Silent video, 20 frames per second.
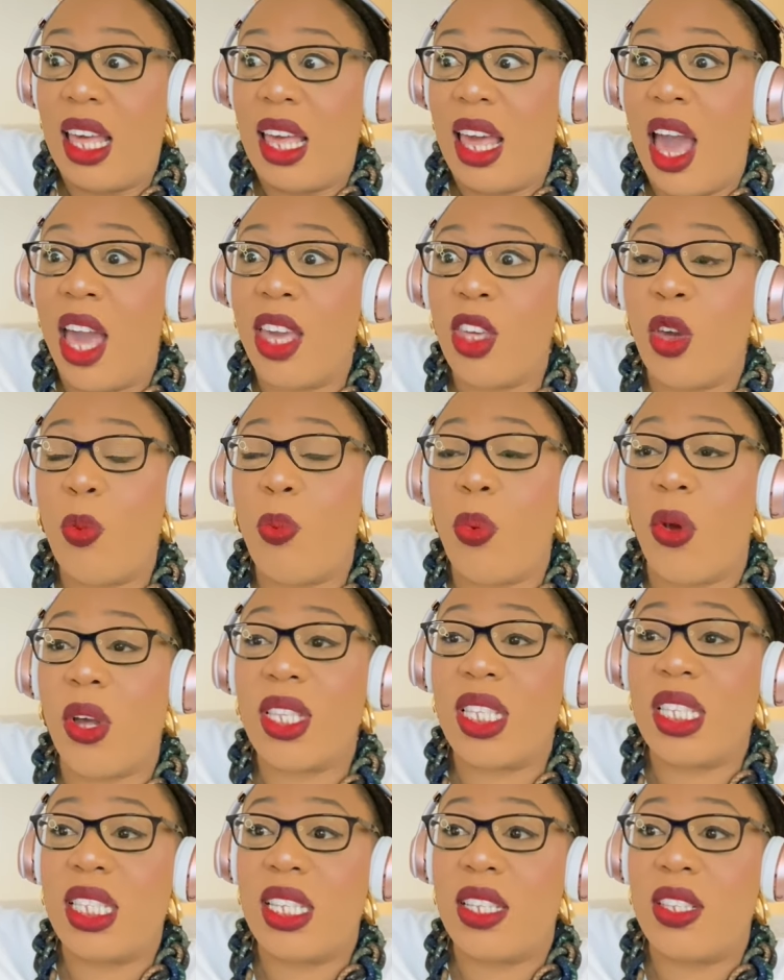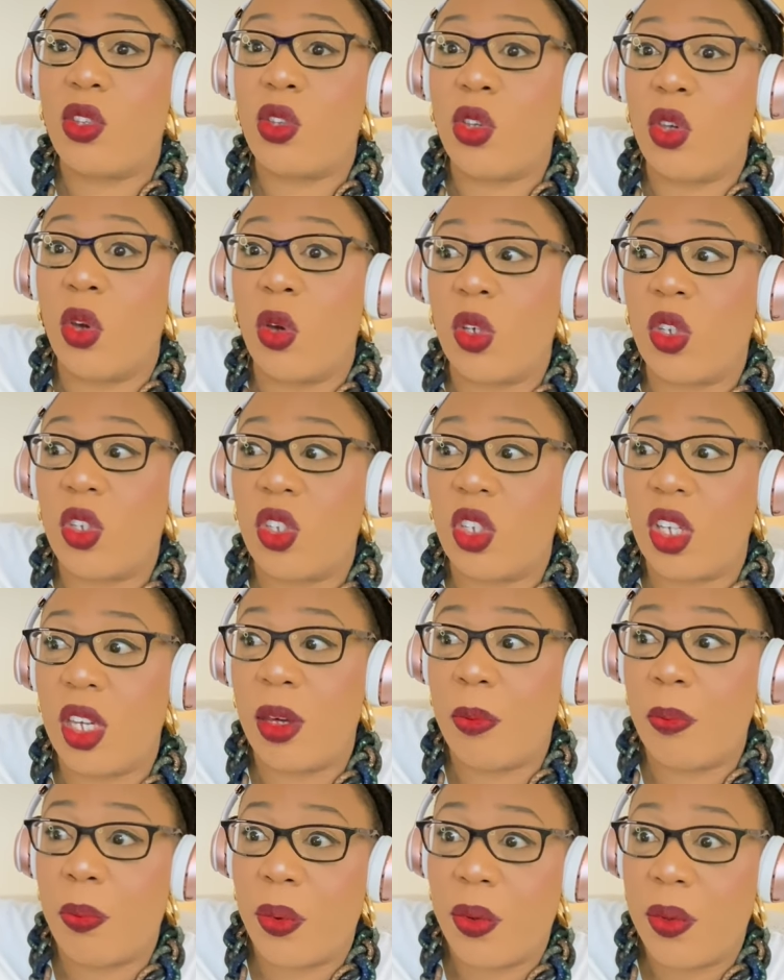And you brought it into your
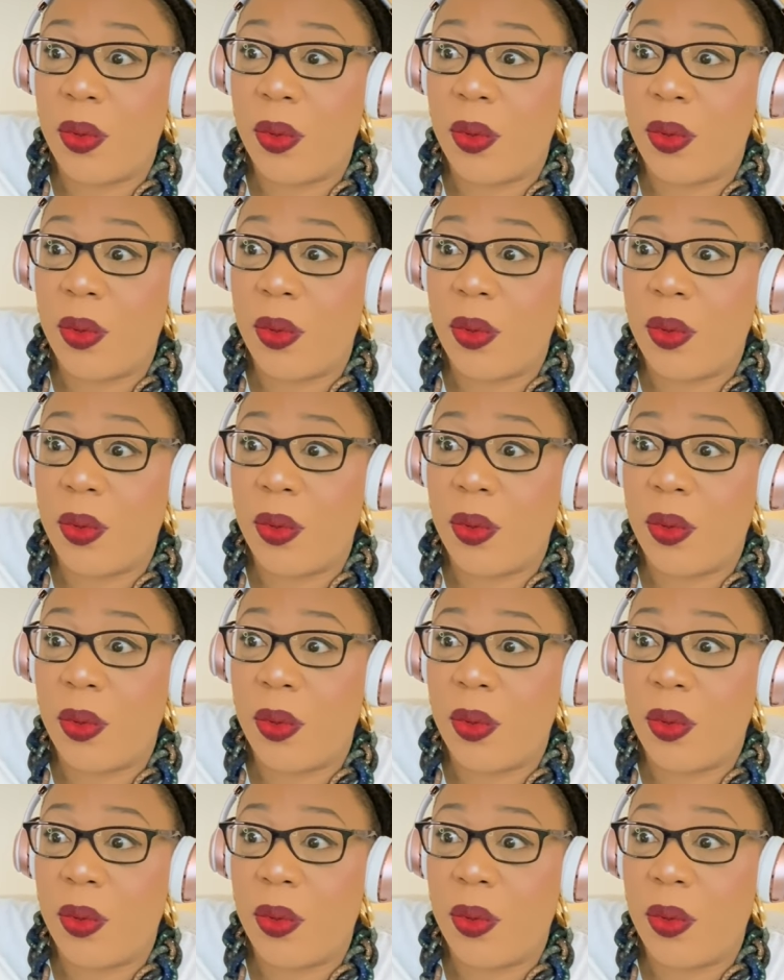ship.